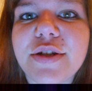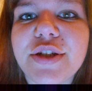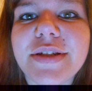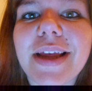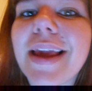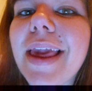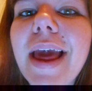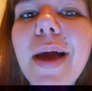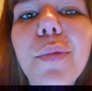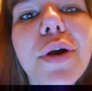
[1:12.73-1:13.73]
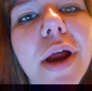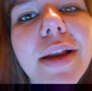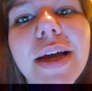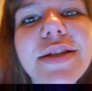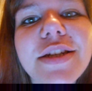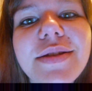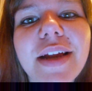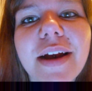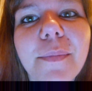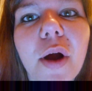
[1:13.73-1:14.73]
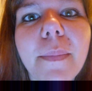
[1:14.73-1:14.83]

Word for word: And she's like, yeah, we're not allowed to use that anymore.